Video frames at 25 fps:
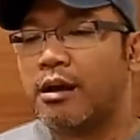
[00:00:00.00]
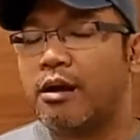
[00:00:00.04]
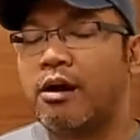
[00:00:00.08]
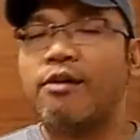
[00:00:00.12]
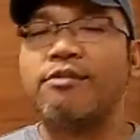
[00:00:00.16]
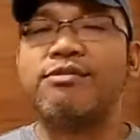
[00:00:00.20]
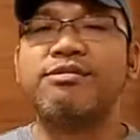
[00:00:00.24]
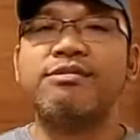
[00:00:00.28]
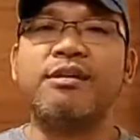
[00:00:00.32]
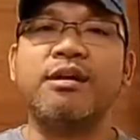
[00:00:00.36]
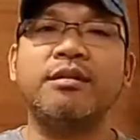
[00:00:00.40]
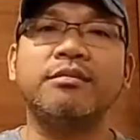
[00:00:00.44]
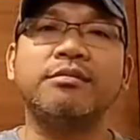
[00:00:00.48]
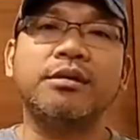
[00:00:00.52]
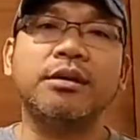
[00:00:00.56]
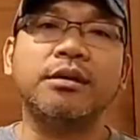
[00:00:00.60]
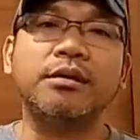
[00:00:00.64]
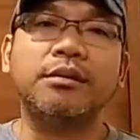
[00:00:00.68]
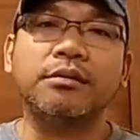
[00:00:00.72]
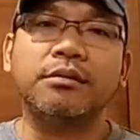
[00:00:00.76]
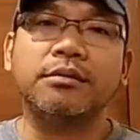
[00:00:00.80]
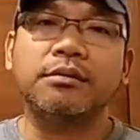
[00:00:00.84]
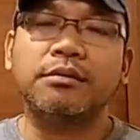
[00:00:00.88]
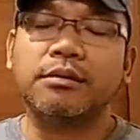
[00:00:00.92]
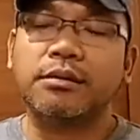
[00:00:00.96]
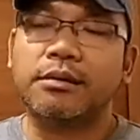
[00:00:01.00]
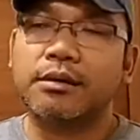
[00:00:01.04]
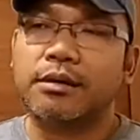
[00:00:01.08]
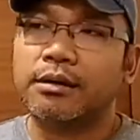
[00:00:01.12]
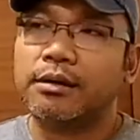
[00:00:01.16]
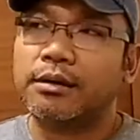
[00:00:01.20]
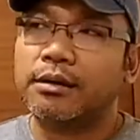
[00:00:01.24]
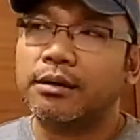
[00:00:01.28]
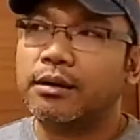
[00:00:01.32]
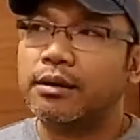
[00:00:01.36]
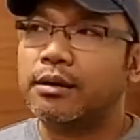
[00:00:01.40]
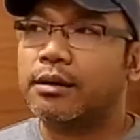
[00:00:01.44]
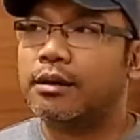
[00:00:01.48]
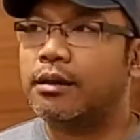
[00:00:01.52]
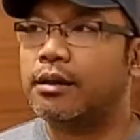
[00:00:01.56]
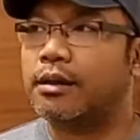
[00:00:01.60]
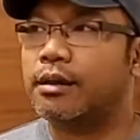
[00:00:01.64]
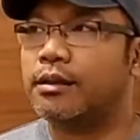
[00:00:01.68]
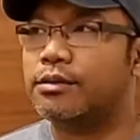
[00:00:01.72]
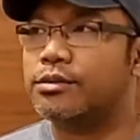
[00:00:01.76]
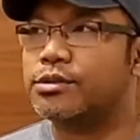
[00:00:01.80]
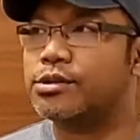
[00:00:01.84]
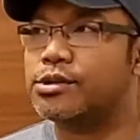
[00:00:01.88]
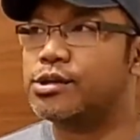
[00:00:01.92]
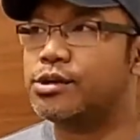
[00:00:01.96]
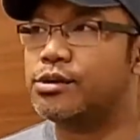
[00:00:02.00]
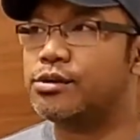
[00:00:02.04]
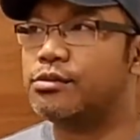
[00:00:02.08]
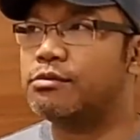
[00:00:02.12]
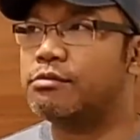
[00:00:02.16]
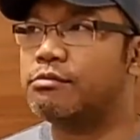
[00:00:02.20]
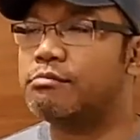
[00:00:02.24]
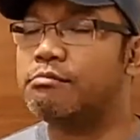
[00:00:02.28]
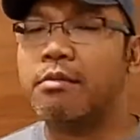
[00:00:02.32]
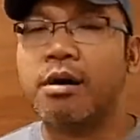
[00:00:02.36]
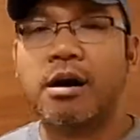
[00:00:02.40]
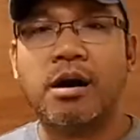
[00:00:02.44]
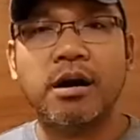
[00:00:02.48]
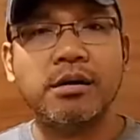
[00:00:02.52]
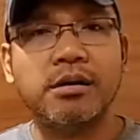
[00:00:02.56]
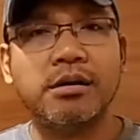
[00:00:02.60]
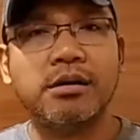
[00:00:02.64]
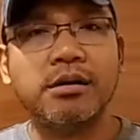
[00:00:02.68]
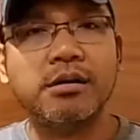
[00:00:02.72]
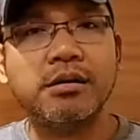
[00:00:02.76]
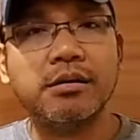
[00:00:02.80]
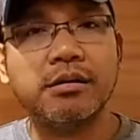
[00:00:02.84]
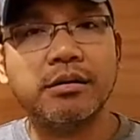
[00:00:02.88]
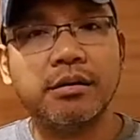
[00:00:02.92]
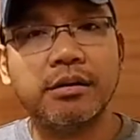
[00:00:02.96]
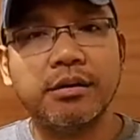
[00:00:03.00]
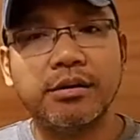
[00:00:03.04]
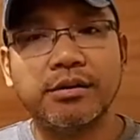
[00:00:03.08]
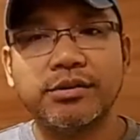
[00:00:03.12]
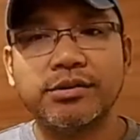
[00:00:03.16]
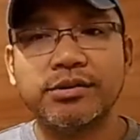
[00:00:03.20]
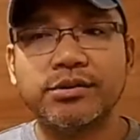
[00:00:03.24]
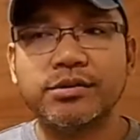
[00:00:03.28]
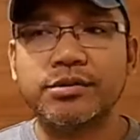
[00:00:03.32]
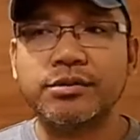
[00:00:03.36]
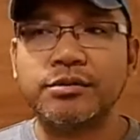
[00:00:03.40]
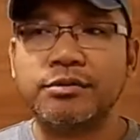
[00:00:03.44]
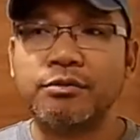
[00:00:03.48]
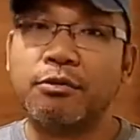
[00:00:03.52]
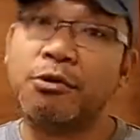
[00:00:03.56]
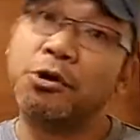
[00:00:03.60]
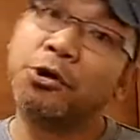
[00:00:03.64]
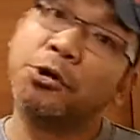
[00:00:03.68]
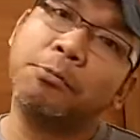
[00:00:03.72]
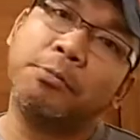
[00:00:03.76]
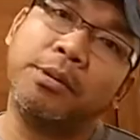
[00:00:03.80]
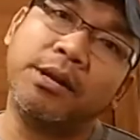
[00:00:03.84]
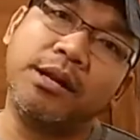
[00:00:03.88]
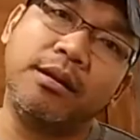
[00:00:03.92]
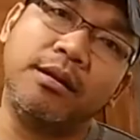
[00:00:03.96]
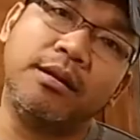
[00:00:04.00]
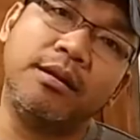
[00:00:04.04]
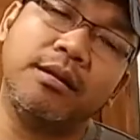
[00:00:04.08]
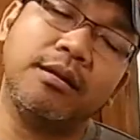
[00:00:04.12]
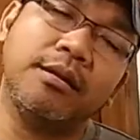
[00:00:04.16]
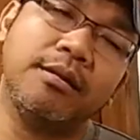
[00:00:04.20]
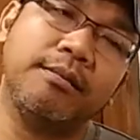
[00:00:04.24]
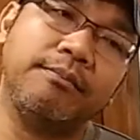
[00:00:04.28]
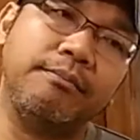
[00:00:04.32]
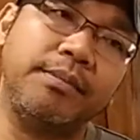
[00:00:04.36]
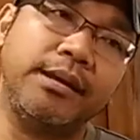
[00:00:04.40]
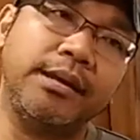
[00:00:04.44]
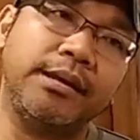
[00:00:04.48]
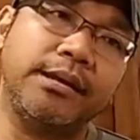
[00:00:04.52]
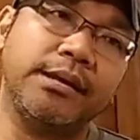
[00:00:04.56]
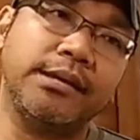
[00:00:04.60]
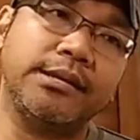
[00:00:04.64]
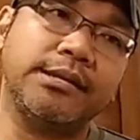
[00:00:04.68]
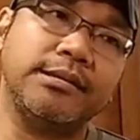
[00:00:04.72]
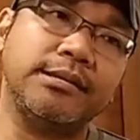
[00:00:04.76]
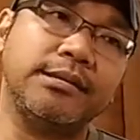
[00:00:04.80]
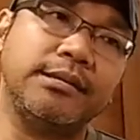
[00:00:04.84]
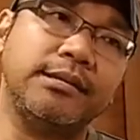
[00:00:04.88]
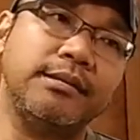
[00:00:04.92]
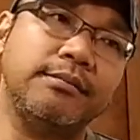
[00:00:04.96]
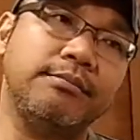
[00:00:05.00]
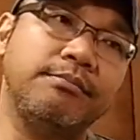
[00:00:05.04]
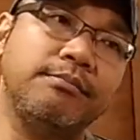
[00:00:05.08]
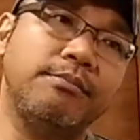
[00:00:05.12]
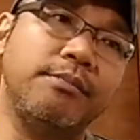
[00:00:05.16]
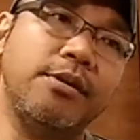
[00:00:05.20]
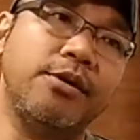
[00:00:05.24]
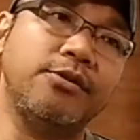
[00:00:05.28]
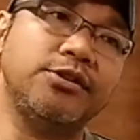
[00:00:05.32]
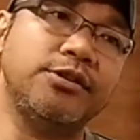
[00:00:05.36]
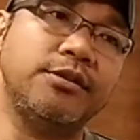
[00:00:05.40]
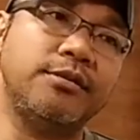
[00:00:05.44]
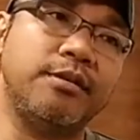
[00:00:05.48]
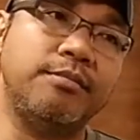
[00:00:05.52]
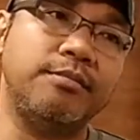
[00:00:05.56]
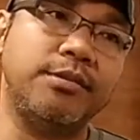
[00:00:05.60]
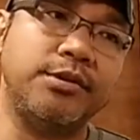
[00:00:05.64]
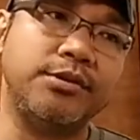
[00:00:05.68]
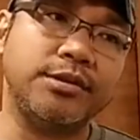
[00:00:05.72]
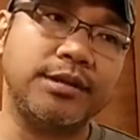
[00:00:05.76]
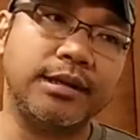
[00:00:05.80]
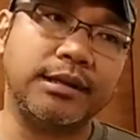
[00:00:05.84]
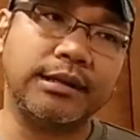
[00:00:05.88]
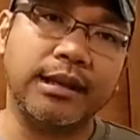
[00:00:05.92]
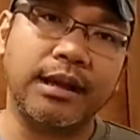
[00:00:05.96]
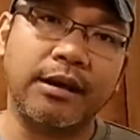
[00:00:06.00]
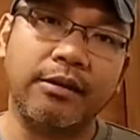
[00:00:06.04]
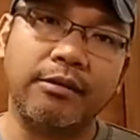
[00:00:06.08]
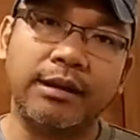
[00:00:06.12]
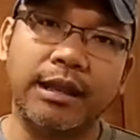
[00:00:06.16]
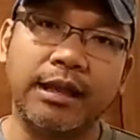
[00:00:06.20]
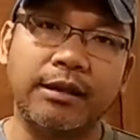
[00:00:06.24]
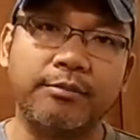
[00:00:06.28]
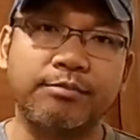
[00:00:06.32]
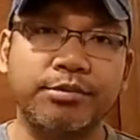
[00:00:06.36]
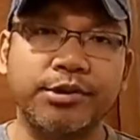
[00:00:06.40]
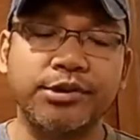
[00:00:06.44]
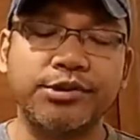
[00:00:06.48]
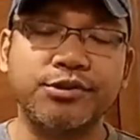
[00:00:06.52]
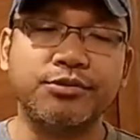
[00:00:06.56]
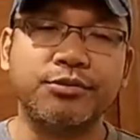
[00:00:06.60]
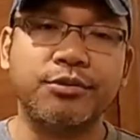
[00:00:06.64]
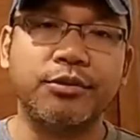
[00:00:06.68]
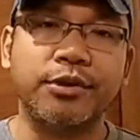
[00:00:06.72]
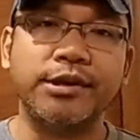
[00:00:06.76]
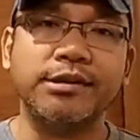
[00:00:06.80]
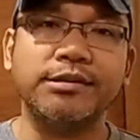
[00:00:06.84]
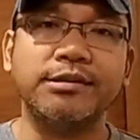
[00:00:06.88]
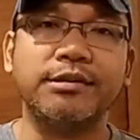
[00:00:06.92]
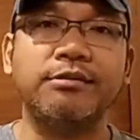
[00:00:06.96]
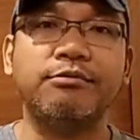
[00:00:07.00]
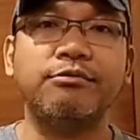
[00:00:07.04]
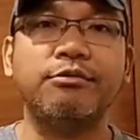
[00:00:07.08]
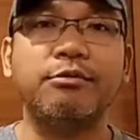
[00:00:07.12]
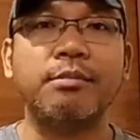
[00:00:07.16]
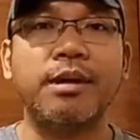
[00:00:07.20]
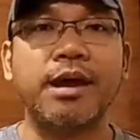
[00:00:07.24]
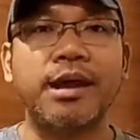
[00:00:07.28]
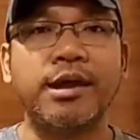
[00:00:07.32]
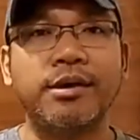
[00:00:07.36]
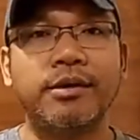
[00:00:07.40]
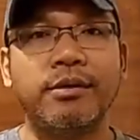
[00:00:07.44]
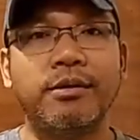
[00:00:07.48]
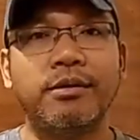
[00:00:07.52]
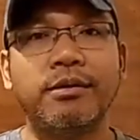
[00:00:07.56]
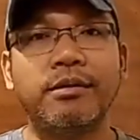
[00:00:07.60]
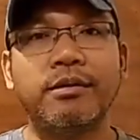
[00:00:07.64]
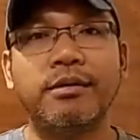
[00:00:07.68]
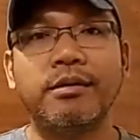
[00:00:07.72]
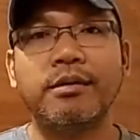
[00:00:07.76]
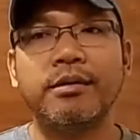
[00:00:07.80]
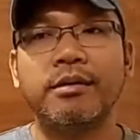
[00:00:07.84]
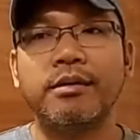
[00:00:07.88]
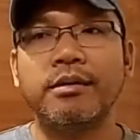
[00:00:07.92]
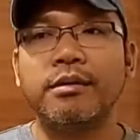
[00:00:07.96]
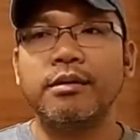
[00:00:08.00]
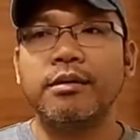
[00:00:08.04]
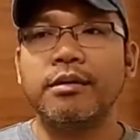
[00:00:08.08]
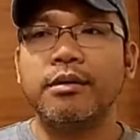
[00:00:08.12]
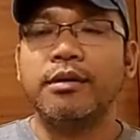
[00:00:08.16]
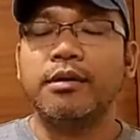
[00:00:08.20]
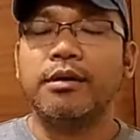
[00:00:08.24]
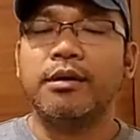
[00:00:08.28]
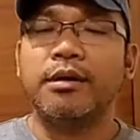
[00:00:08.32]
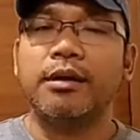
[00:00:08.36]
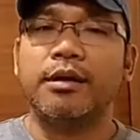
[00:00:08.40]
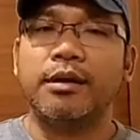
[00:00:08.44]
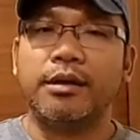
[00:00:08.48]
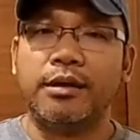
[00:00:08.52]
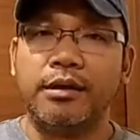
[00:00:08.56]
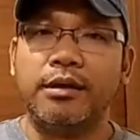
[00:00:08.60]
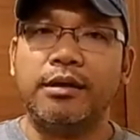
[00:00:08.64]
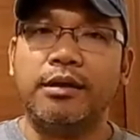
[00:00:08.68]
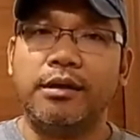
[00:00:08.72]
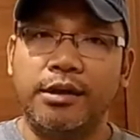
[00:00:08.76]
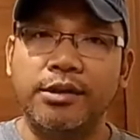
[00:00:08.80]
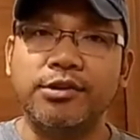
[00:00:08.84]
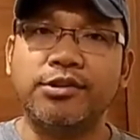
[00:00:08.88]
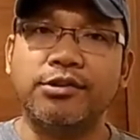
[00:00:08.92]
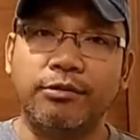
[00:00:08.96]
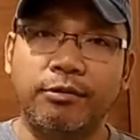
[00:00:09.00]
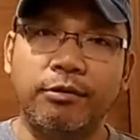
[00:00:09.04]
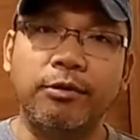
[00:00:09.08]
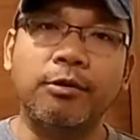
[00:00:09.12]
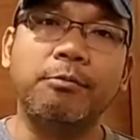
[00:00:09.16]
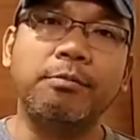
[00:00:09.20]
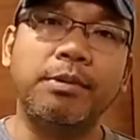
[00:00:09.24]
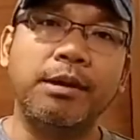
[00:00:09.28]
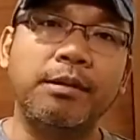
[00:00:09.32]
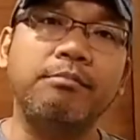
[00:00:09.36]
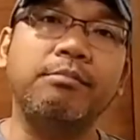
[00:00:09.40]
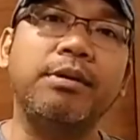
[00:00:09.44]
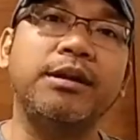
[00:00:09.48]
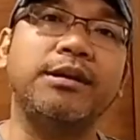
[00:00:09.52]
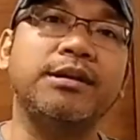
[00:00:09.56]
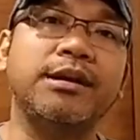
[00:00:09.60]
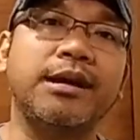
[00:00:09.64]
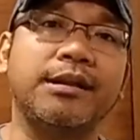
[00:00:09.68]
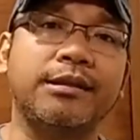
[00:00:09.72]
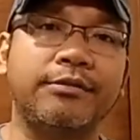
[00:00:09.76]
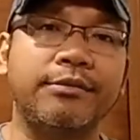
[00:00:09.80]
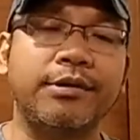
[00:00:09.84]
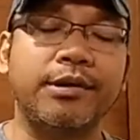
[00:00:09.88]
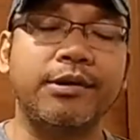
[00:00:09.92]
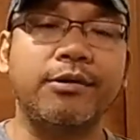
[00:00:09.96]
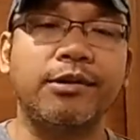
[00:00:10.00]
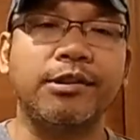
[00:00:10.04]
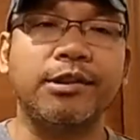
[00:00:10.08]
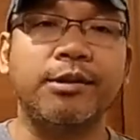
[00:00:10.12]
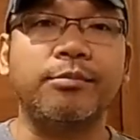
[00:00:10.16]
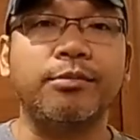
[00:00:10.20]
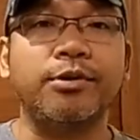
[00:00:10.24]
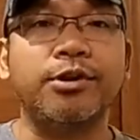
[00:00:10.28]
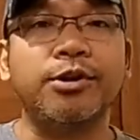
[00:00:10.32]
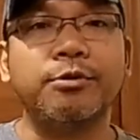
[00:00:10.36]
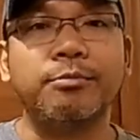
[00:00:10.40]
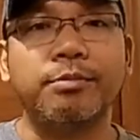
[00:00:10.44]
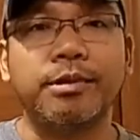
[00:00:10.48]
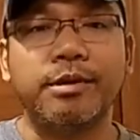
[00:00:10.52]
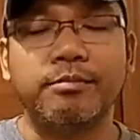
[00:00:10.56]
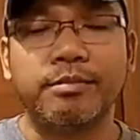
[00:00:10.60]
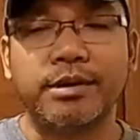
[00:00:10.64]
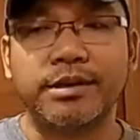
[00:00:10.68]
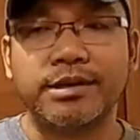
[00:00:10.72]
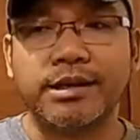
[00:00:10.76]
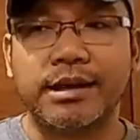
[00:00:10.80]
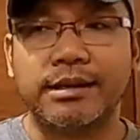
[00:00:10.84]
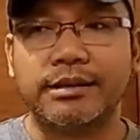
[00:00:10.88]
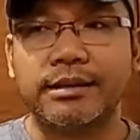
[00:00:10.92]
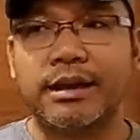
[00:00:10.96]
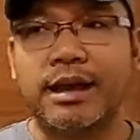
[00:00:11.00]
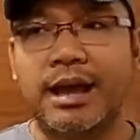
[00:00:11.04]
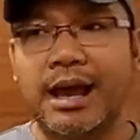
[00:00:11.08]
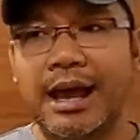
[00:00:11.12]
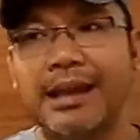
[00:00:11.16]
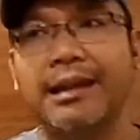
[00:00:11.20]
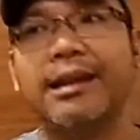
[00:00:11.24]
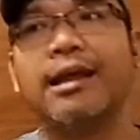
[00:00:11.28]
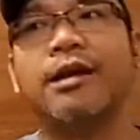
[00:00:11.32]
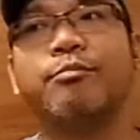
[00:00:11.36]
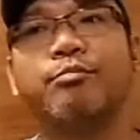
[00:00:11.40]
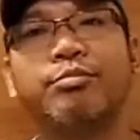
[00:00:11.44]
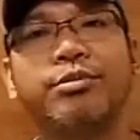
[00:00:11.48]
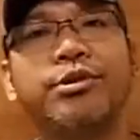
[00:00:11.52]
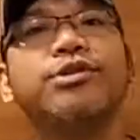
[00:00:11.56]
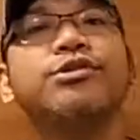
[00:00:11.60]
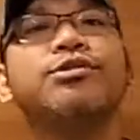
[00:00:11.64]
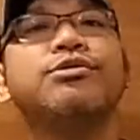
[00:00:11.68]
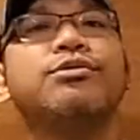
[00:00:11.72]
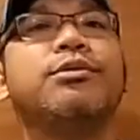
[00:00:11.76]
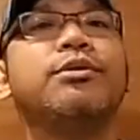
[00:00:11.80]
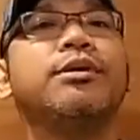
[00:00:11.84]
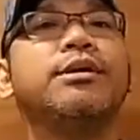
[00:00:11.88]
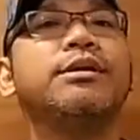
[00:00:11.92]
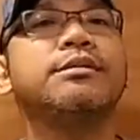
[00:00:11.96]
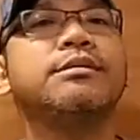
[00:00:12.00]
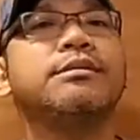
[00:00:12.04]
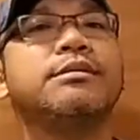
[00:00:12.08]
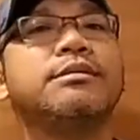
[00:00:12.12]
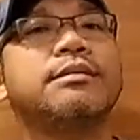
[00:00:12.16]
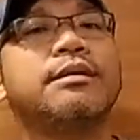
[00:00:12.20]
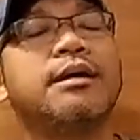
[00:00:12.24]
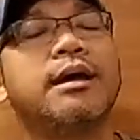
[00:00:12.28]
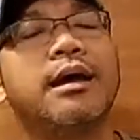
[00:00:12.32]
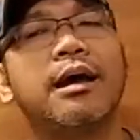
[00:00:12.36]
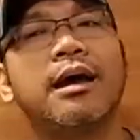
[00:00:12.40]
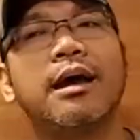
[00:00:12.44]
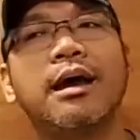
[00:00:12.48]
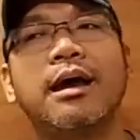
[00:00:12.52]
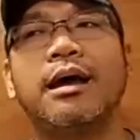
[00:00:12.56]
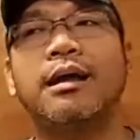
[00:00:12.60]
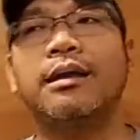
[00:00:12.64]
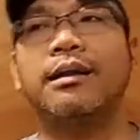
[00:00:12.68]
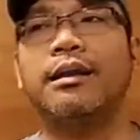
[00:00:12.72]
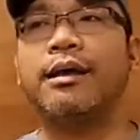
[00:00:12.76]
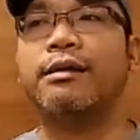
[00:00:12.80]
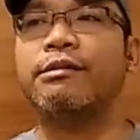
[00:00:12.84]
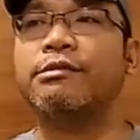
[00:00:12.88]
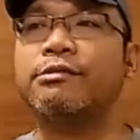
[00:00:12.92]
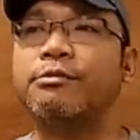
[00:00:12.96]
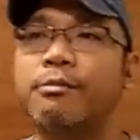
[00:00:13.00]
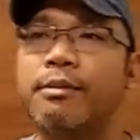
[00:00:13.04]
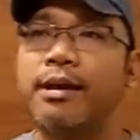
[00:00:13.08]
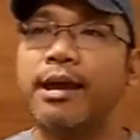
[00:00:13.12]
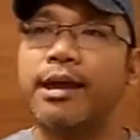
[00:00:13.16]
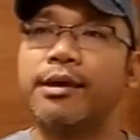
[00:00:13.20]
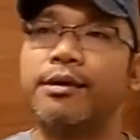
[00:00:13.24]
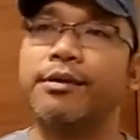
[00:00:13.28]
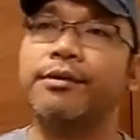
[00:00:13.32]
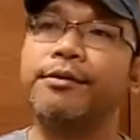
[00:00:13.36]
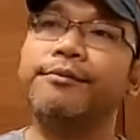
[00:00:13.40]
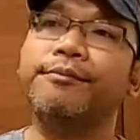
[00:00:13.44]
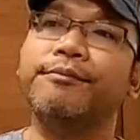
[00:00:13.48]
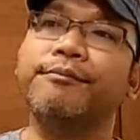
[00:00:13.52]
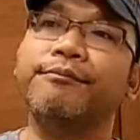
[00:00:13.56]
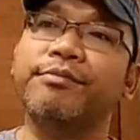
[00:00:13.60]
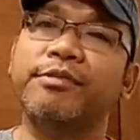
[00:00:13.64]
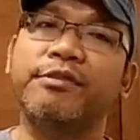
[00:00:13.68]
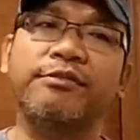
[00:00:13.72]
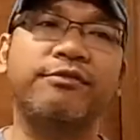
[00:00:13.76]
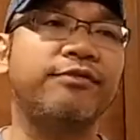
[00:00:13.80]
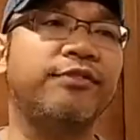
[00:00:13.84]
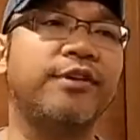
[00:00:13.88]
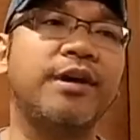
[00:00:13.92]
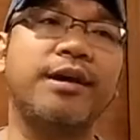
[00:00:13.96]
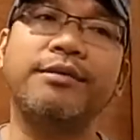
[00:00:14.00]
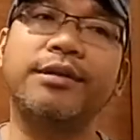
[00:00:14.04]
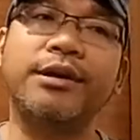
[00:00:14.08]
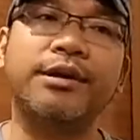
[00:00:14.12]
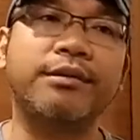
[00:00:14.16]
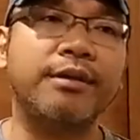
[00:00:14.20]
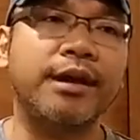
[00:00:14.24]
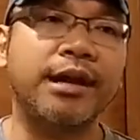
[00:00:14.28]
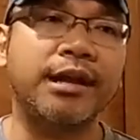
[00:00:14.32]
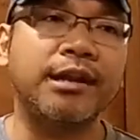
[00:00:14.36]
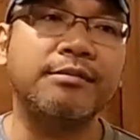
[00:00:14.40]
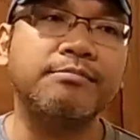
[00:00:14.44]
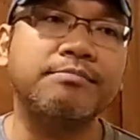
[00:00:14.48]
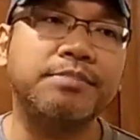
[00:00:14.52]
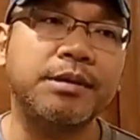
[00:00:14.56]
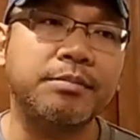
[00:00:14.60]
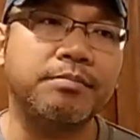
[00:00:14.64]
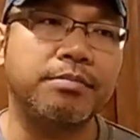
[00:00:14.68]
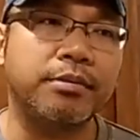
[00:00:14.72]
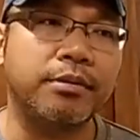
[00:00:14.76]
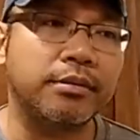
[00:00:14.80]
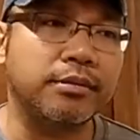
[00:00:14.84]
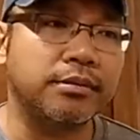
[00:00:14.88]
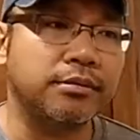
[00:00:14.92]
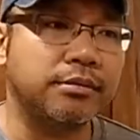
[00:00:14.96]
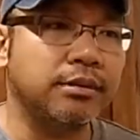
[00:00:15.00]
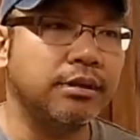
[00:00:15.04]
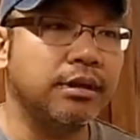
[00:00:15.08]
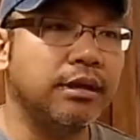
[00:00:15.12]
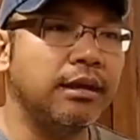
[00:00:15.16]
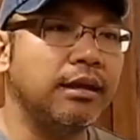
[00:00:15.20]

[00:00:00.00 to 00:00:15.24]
authentic, to modern, to urban. Because most of the music now, like Prince Royce and Romeo, is urban bachata. We call it urban bachata. I like Prince Royce, I like Romeo, very creative people.